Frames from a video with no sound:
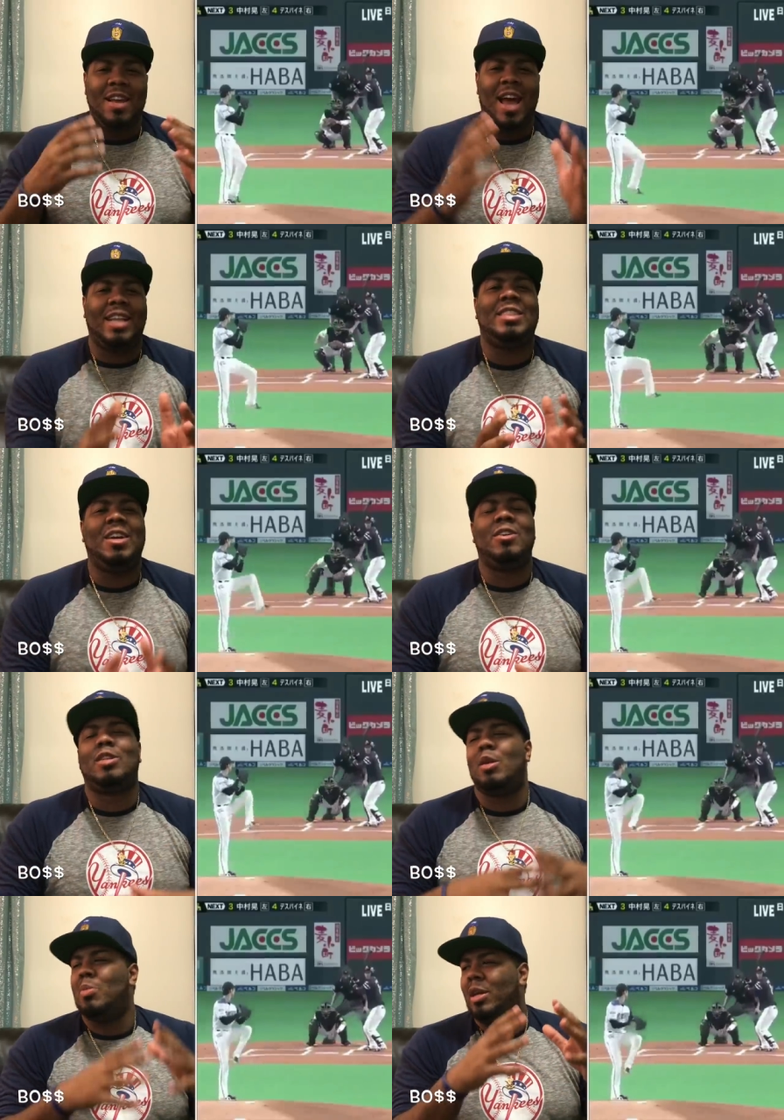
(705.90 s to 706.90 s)
next year is
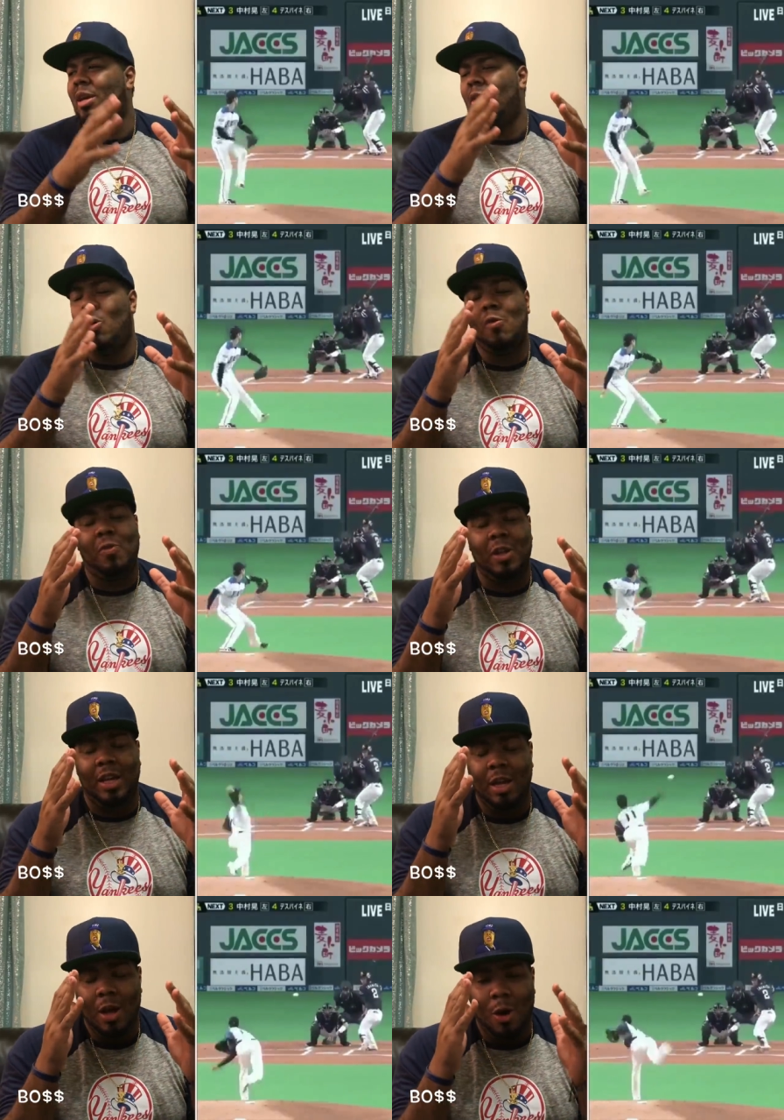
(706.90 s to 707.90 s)
going to be
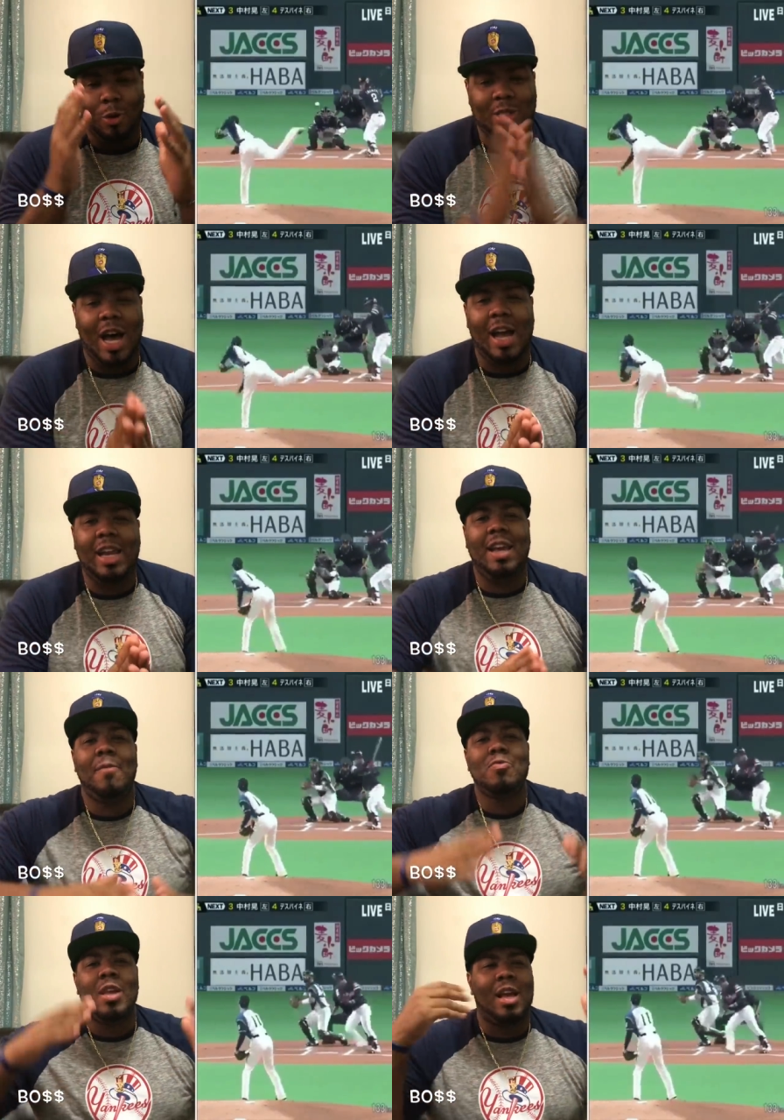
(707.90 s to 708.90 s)
hopefully
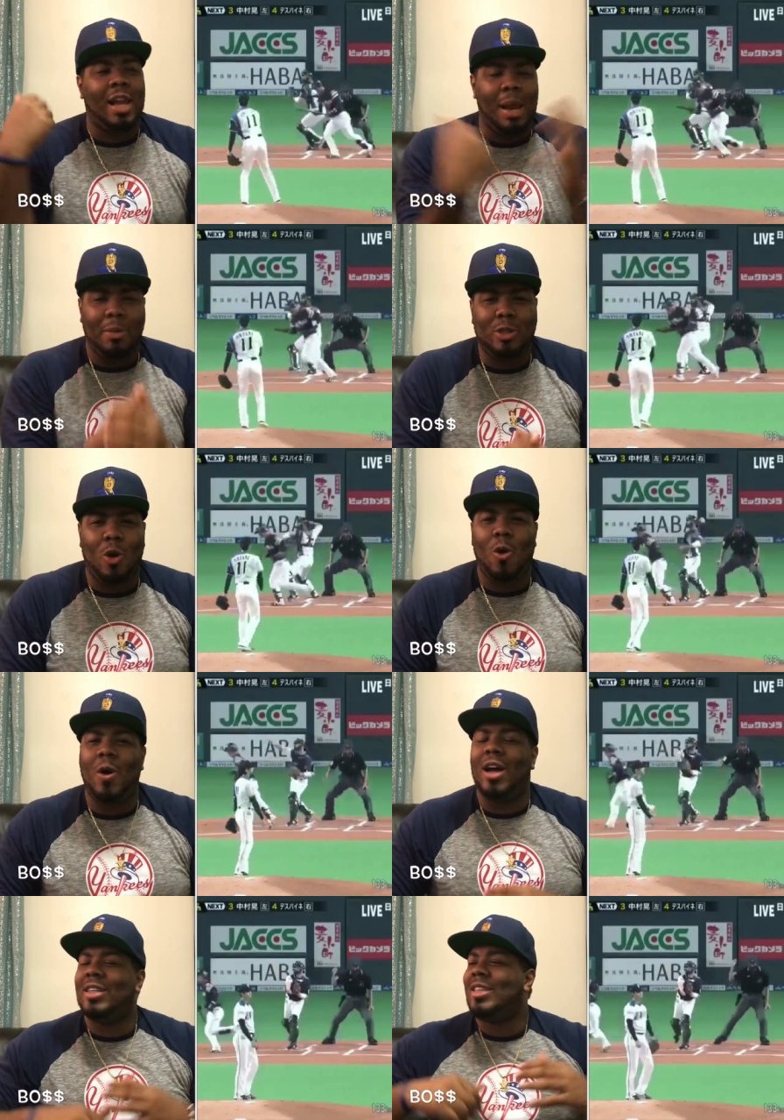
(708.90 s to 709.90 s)
Otani, Gleyber
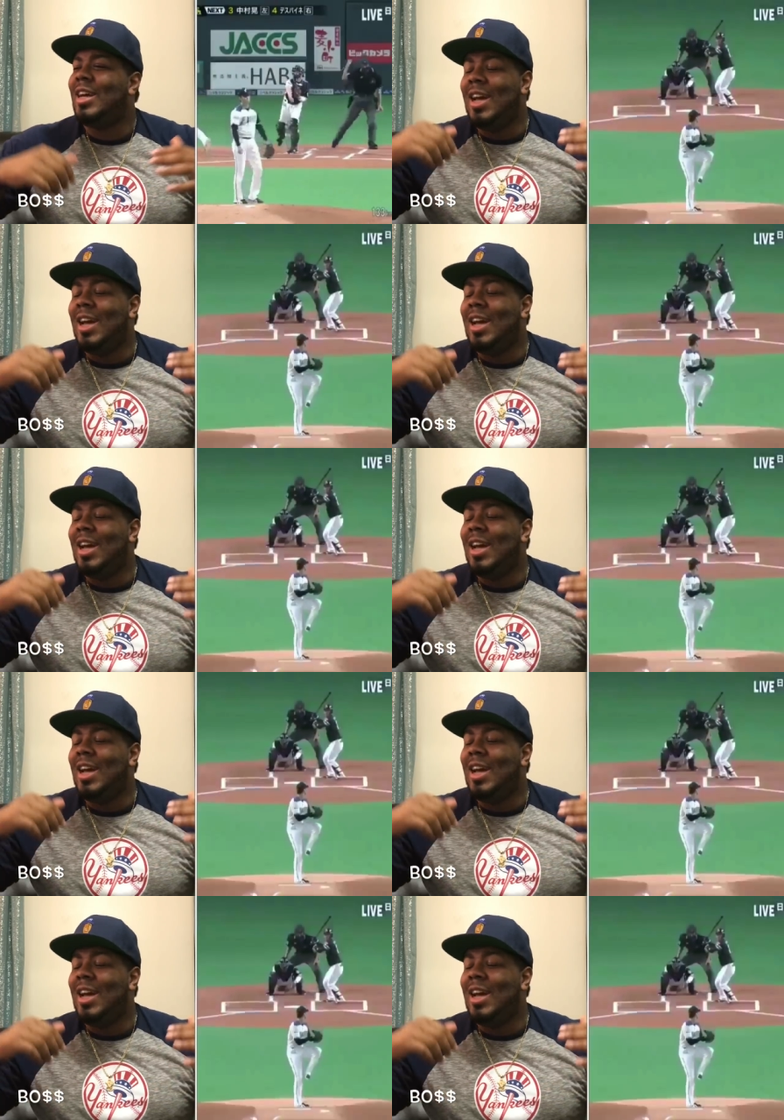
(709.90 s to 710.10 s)
Torres.